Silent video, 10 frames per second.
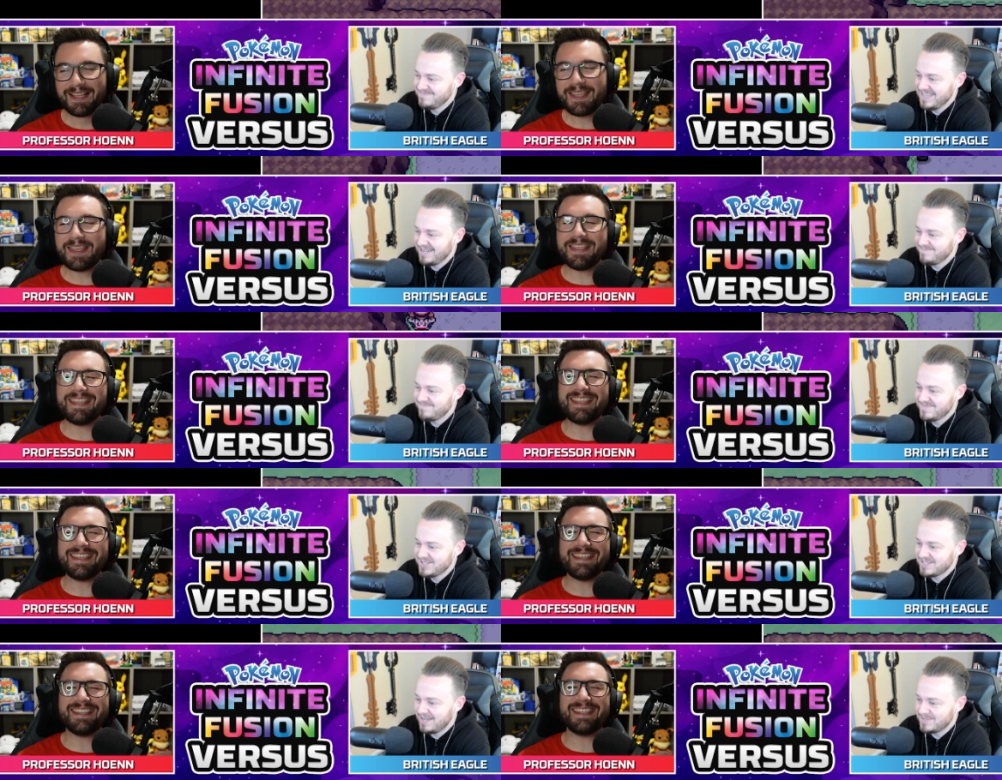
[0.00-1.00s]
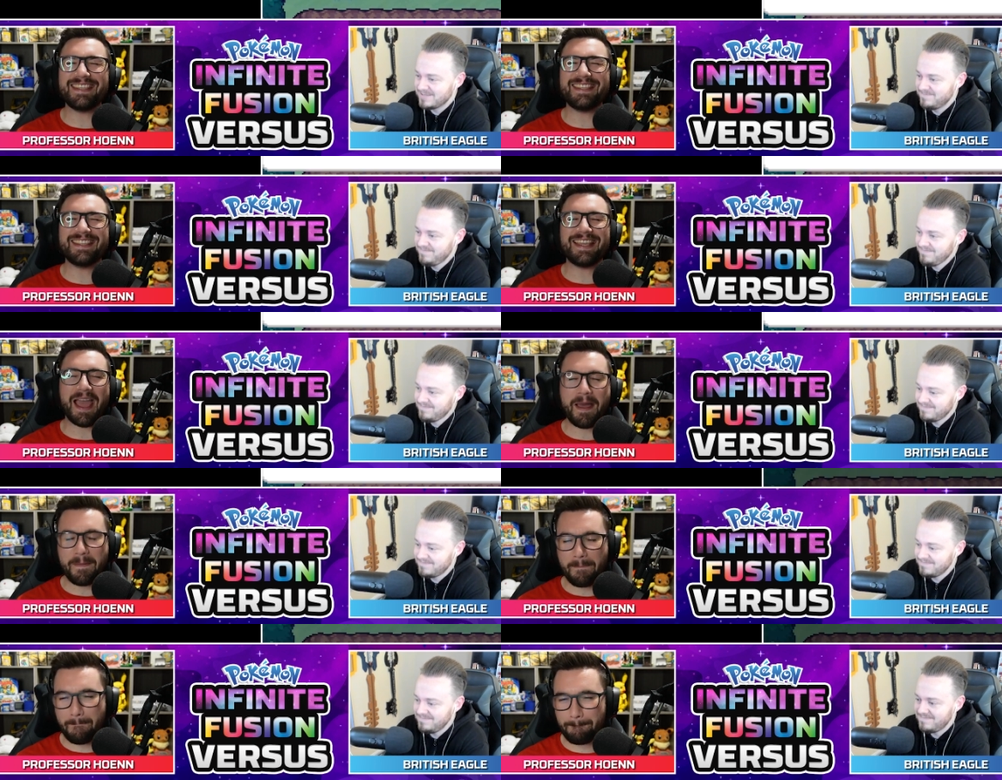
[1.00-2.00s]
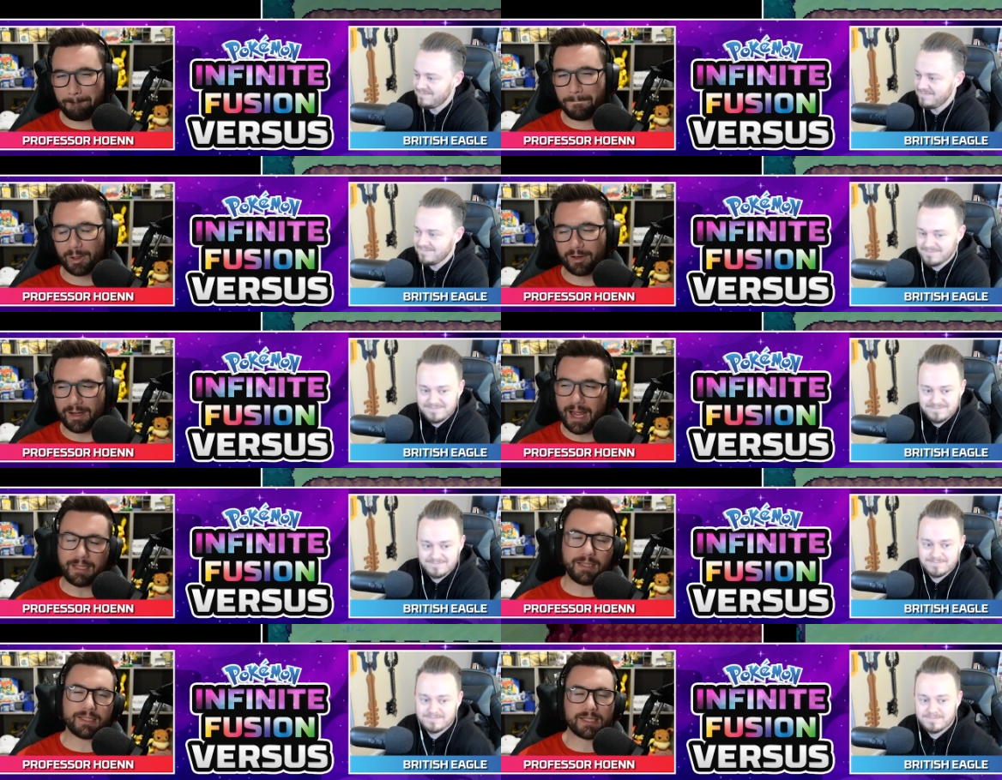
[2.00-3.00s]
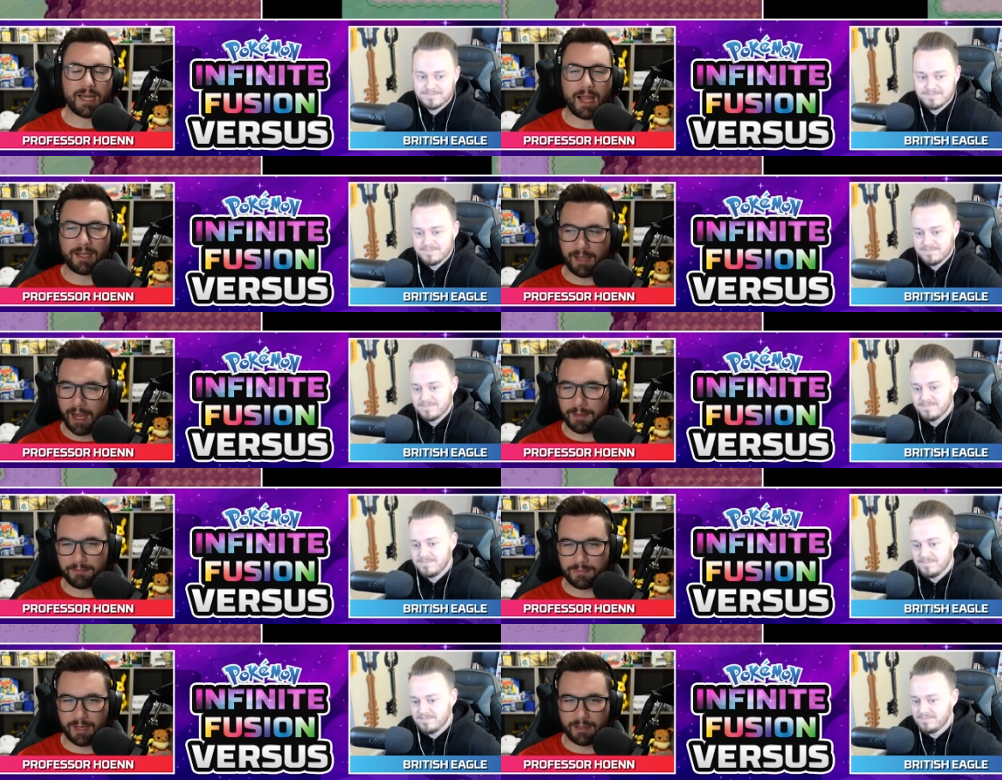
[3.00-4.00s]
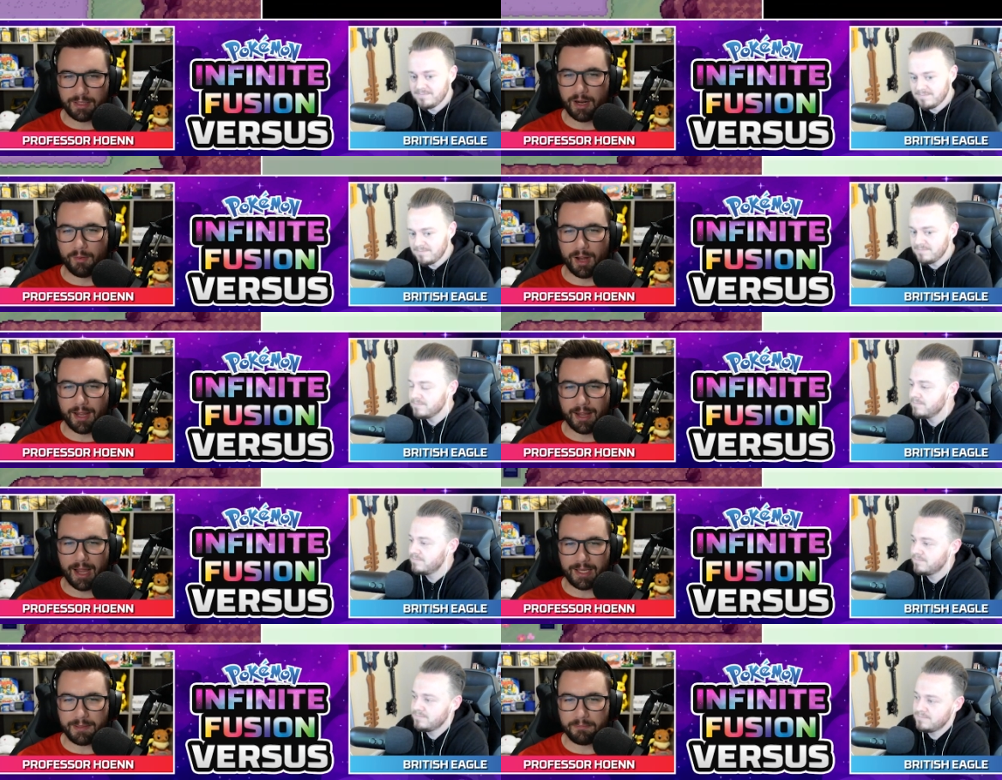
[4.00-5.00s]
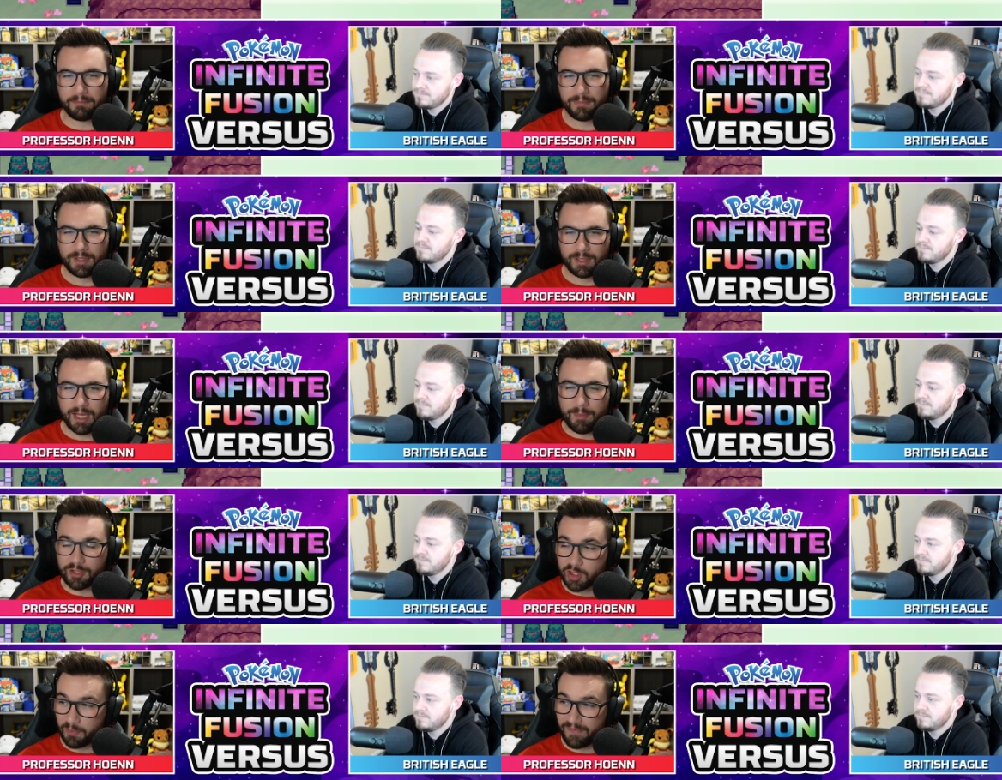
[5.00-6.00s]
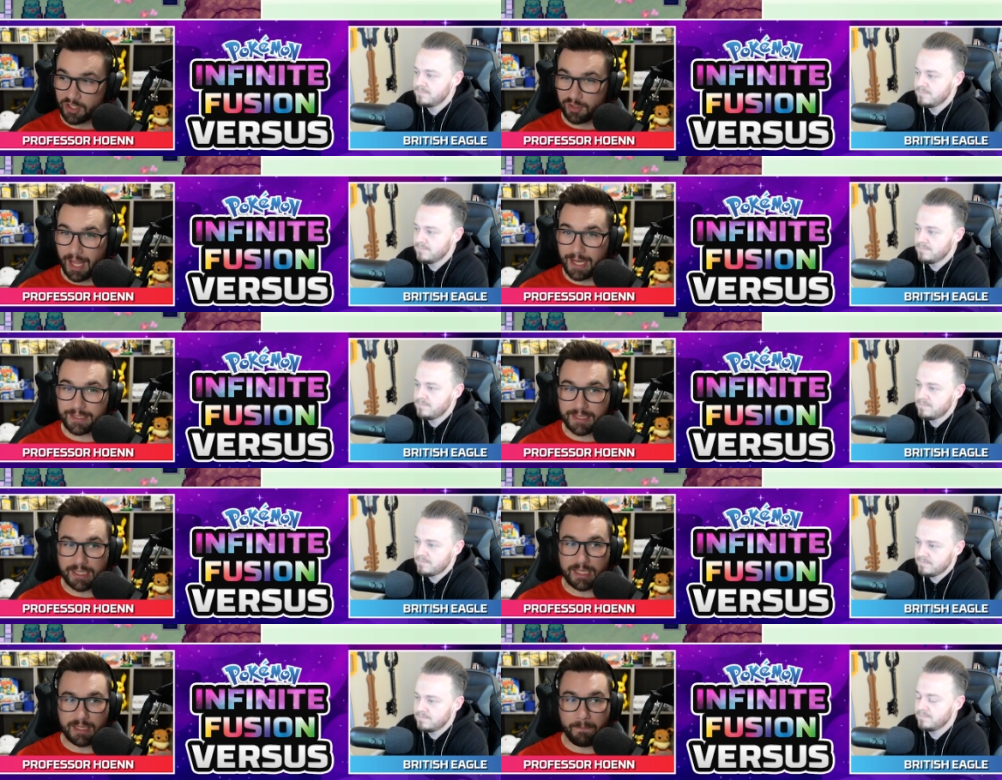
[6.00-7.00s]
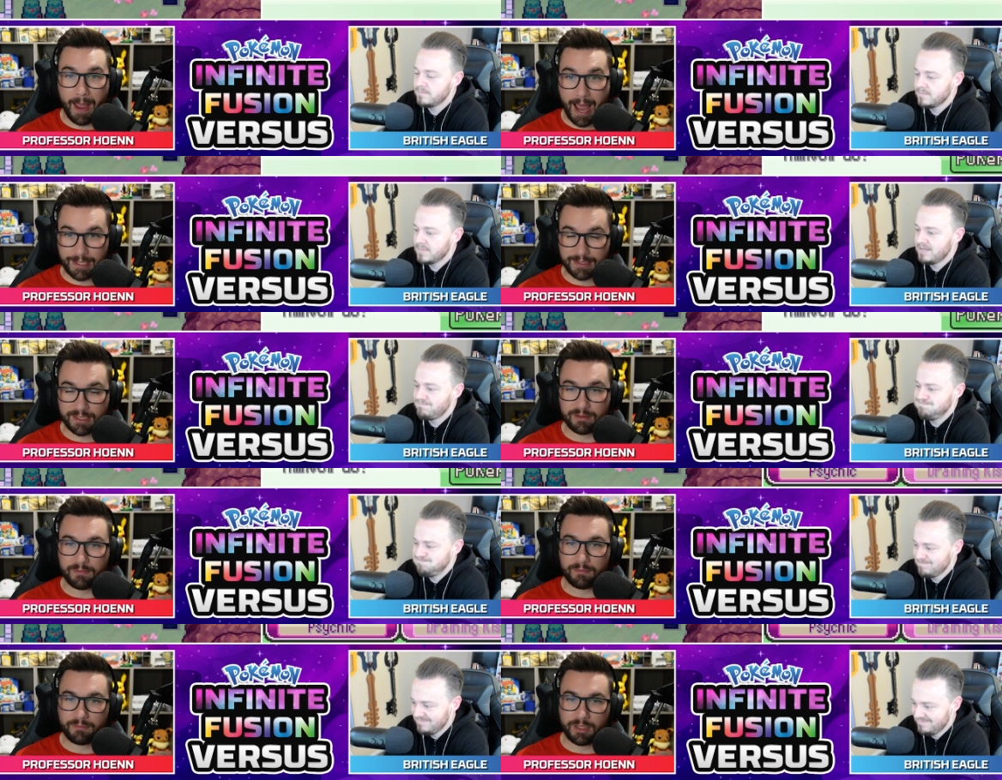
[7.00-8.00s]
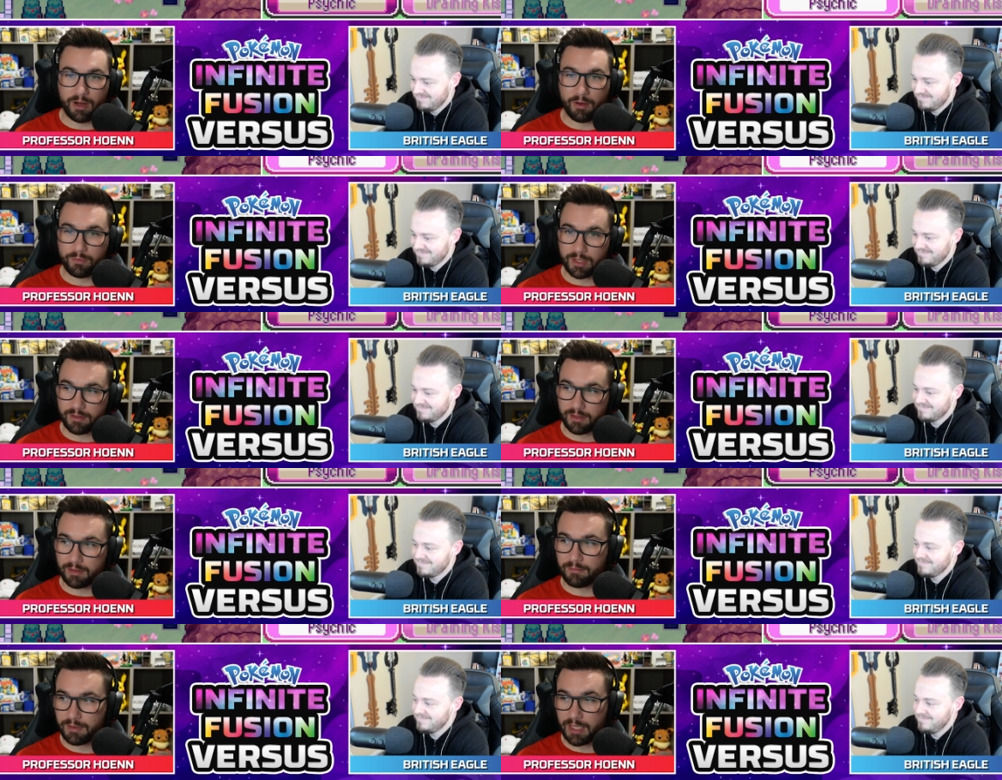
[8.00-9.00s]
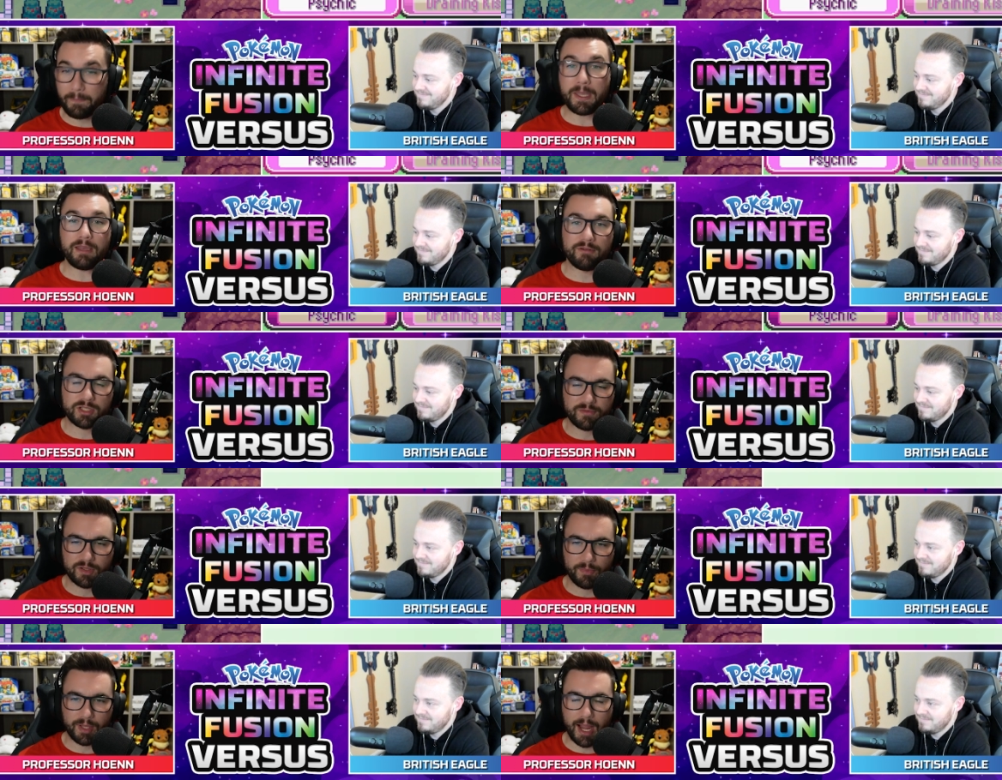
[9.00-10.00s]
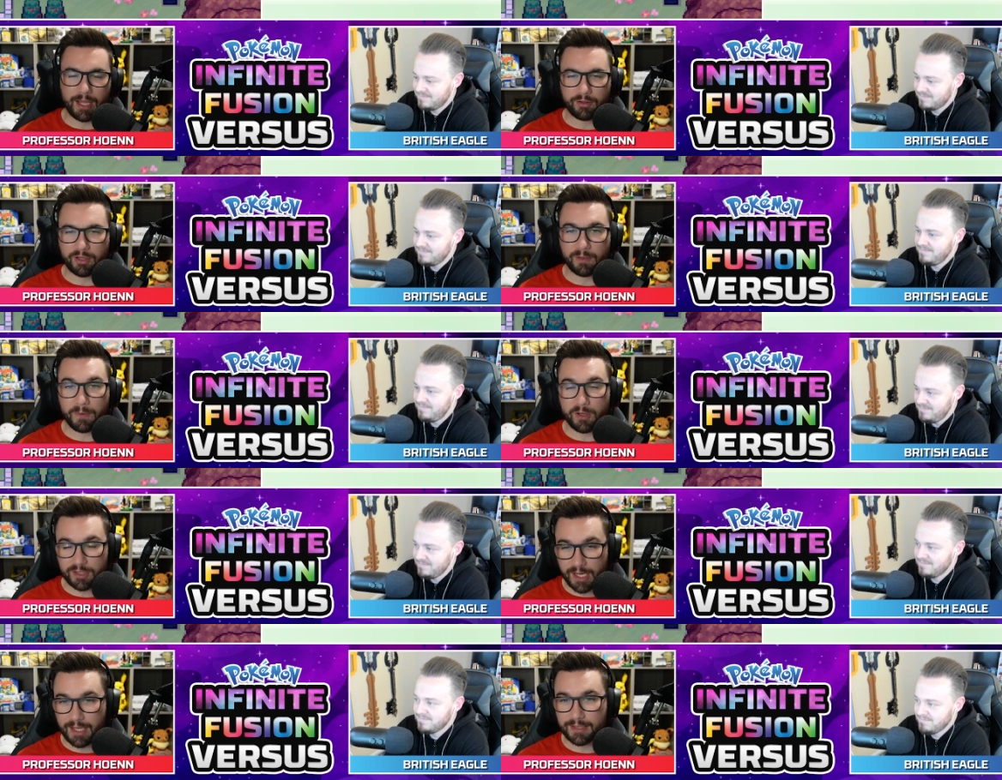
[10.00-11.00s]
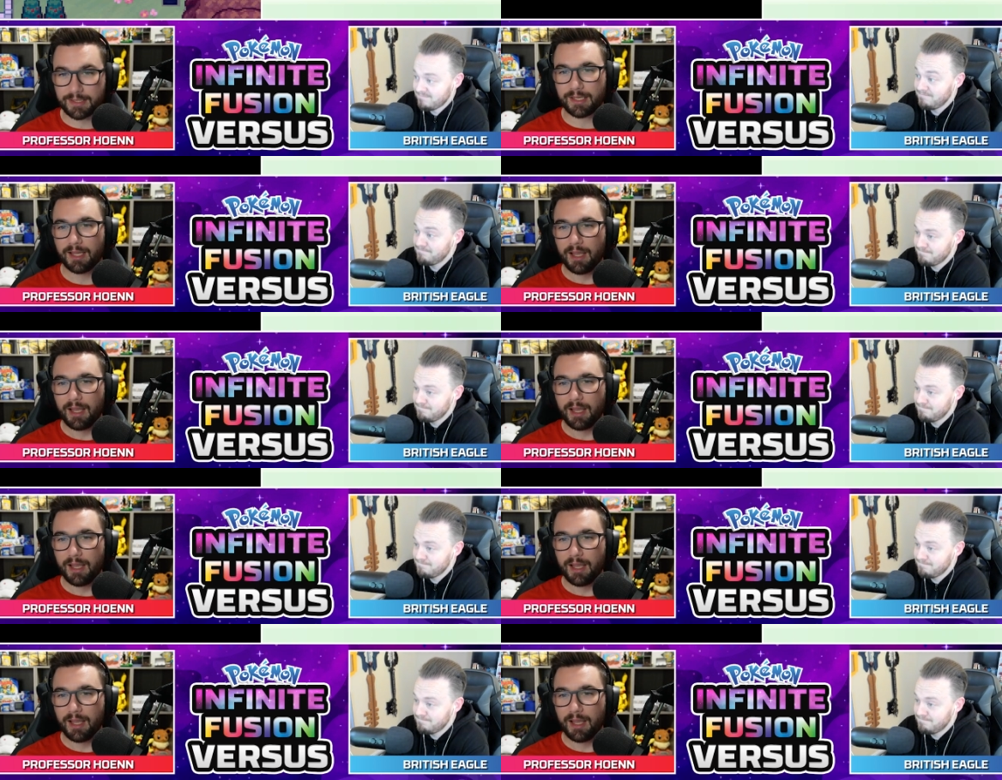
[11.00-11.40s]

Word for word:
Speaker 1: yeah, good Yeah, but I listen. I I'm you know what I'm I'm not superficial. I see past you know the the the appearance of something. I look at the personality,